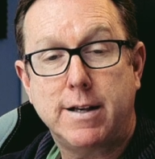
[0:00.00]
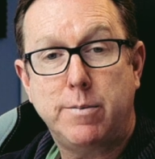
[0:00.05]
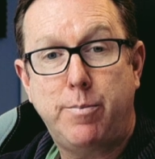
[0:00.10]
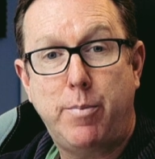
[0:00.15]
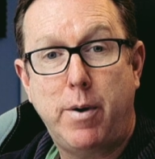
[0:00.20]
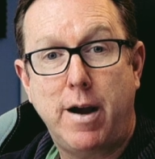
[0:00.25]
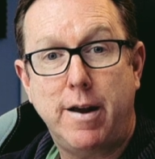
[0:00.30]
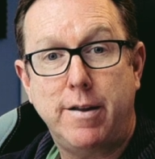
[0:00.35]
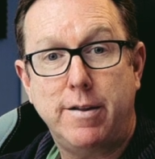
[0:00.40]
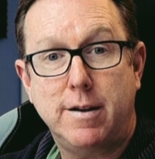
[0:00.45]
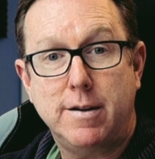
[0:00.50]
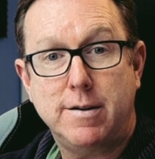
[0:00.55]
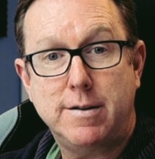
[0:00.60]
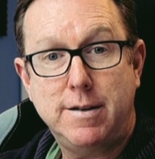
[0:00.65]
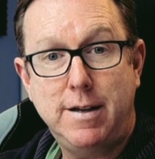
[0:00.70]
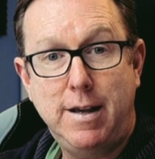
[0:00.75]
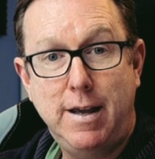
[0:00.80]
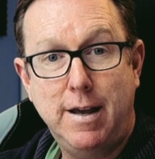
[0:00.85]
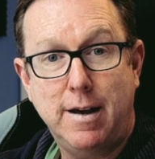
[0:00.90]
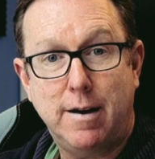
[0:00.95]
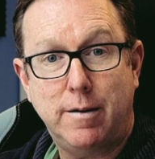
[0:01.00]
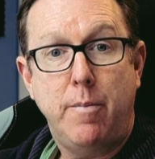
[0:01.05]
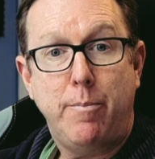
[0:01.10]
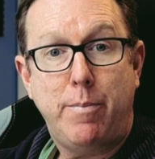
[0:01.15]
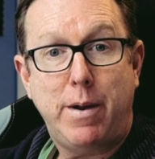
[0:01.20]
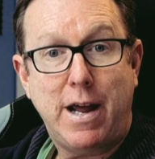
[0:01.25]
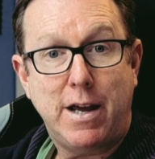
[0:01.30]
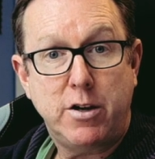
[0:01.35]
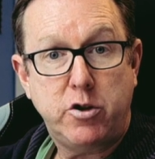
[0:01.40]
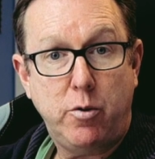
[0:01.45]
Spain this year.
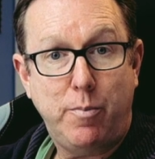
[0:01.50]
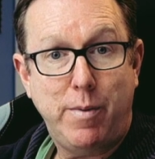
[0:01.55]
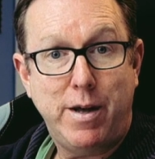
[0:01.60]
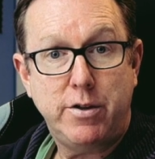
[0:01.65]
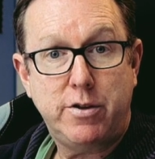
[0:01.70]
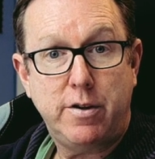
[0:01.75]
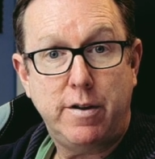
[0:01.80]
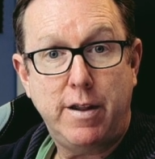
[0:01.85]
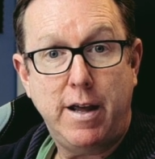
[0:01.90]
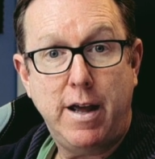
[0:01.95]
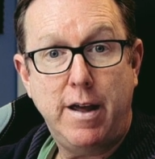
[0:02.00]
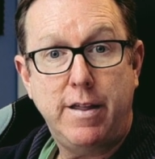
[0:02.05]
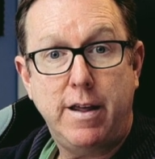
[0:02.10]
But as you mentioned there,